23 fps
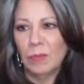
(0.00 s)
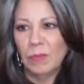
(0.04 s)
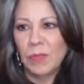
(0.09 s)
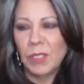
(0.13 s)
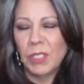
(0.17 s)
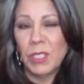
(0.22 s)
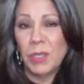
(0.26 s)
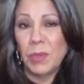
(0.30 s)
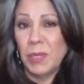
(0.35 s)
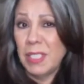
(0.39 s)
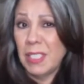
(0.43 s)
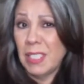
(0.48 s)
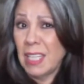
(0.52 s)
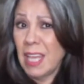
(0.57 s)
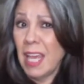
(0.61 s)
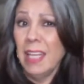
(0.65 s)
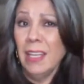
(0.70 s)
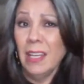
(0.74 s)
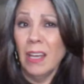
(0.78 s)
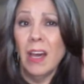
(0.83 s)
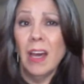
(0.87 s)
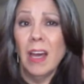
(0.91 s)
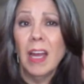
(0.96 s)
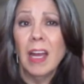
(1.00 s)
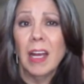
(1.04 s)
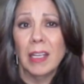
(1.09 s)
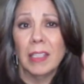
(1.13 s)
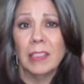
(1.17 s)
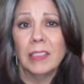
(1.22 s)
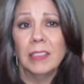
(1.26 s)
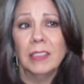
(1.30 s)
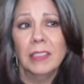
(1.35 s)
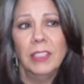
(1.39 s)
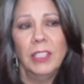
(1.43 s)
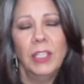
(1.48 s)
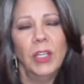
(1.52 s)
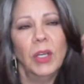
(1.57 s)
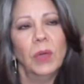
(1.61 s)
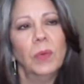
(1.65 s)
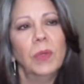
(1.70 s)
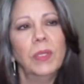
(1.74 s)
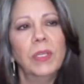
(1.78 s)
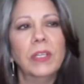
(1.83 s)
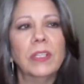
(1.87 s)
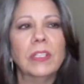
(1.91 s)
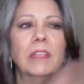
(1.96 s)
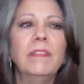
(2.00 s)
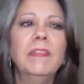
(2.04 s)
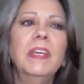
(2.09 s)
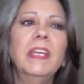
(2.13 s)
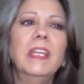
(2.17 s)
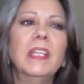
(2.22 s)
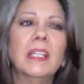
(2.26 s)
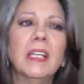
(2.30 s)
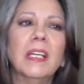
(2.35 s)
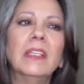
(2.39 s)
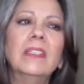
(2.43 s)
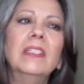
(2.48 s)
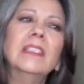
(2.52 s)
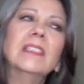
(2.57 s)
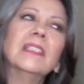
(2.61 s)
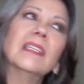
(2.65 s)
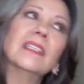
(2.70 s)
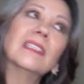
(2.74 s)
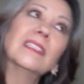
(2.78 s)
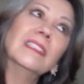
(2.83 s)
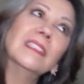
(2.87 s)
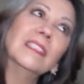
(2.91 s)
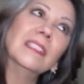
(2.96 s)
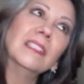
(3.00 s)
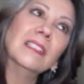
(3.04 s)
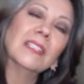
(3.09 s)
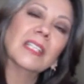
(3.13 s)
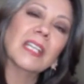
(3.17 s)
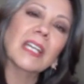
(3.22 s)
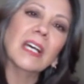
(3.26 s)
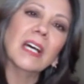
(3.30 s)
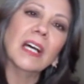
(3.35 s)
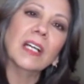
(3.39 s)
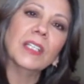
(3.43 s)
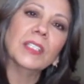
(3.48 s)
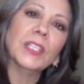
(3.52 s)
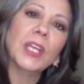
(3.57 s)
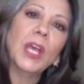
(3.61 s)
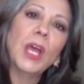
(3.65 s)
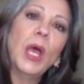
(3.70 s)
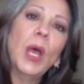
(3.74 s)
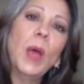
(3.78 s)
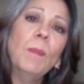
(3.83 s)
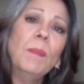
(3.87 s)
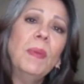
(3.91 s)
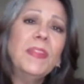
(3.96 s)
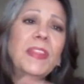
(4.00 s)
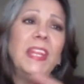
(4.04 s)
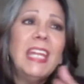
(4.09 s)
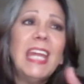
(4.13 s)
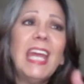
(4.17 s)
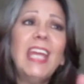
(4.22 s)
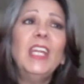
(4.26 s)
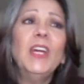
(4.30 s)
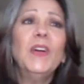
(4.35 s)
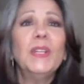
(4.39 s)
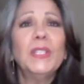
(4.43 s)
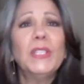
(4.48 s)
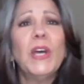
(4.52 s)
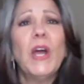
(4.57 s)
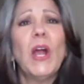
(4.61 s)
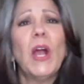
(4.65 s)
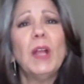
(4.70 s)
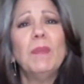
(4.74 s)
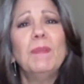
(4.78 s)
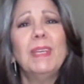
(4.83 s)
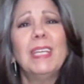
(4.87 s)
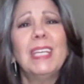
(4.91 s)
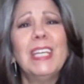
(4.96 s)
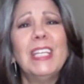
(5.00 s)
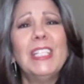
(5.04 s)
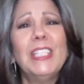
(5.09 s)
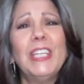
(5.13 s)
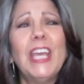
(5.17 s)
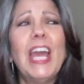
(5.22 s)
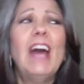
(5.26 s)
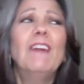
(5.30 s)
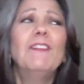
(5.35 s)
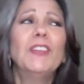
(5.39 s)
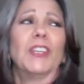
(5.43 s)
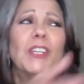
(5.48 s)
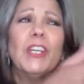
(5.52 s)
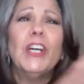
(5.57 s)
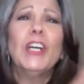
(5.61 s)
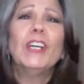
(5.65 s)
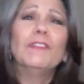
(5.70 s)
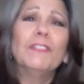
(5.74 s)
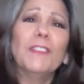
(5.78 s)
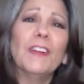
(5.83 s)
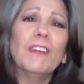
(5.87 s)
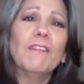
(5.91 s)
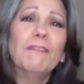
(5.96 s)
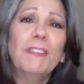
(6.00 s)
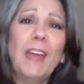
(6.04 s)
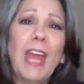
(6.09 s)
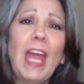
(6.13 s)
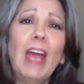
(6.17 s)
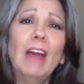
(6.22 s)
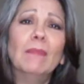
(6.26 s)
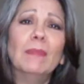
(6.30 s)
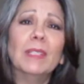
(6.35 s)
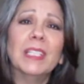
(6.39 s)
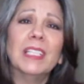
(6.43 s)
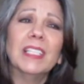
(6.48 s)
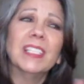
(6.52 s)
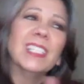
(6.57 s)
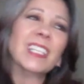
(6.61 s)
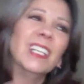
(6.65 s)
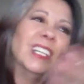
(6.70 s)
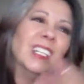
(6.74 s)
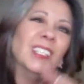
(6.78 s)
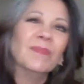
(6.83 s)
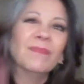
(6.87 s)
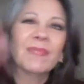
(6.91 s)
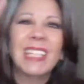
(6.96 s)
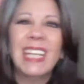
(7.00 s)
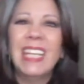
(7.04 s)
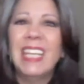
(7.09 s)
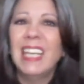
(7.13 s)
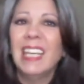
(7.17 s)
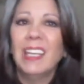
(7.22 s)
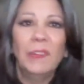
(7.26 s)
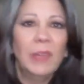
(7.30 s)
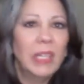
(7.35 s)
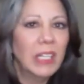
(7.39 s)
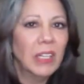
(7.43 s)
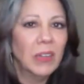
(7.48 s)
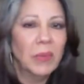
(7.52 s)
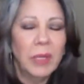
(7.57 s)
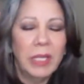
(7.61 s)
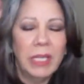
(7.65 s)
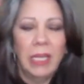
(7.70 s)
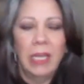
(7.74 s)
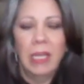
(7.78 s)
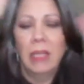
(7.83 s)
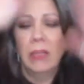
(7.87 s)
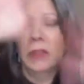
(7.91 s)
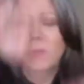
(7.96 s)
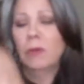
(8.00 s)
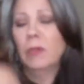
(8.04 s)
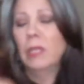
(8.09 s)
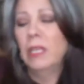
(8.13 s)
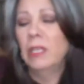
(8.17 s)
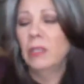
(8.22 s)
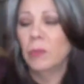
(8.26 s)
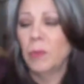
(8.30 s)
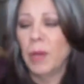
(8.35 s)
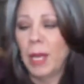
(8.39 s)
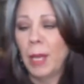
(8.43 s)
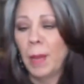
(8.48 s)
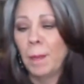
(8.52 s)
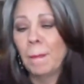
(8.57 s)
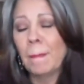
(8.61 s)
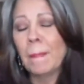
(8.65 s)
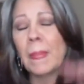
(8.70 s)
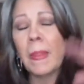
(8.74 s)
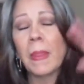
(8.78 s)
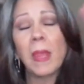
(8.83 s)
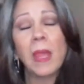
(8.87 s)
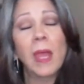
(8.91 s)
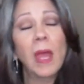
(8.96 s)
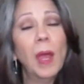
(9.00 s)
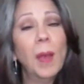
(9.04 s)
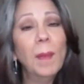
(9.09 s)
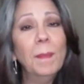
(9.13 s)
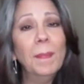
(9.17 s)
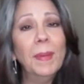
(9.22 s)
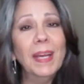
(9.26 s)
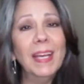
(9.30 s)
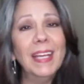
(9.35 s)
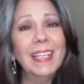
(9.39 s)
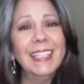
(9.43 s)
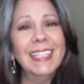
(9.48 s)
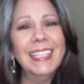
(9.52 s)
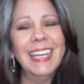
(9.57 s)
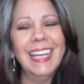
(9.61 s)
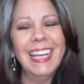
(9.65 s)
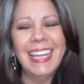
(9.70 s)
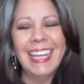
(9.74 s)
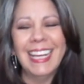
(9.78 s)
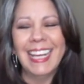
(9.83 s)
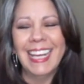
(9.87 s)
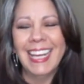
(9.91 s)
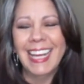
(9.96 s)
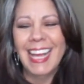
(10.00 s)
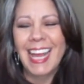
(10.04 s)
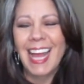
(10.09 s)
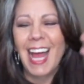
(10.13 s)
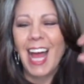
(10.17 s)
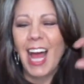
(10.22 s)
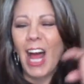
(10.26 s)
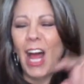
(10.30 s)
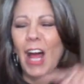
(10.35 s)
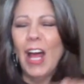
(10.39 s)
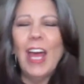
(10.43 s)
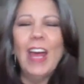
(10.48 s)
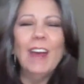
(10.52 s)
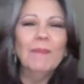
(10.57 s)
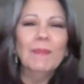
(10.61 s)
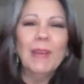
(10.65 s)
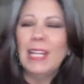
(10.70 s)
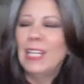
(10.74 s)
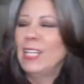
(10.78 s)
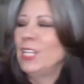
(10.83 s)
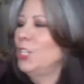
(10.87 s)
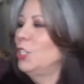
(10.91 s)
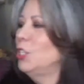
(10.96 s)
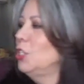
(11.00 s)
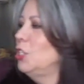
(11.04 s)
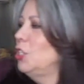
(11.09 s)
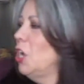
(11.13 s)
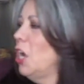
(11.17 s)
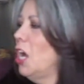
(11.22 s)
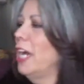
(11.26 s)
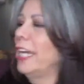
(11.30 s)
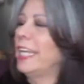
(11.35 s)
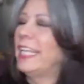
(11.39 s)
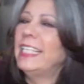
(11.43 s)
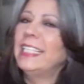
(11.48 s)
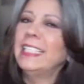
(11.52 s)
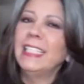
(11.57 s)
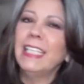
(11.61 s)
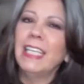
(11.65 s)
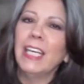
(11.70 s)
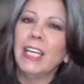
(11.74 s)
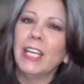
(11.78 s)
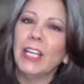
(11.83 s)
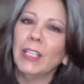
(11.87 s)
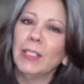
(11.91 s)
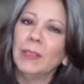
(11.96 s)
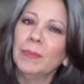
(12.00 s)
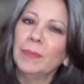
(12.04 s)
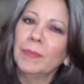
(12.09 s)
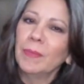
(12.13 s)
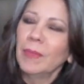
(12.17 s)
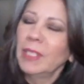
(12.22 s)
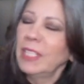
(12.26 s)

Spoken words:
So it's kind of hard, you know, when you're living alone. It's like, oh gosh. But then I know it's hard because you have to cook for a family. So, we don't win either way. But I'll have my little doggies here.